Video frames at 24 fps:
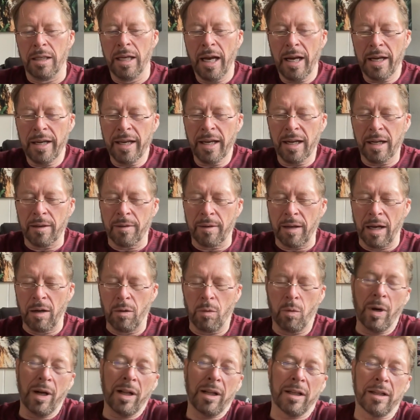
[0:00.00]
Yeah.
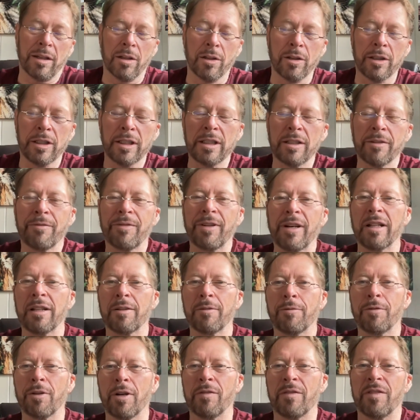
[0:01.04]
Well, and learning to fail
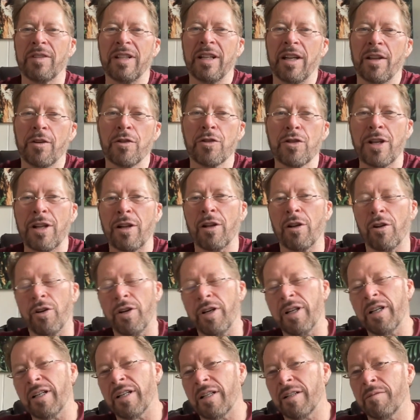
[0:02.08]
in front of the others and
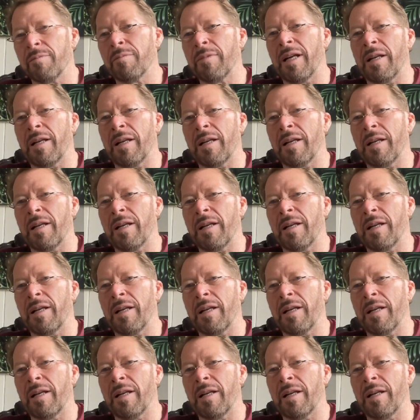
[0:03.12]
learning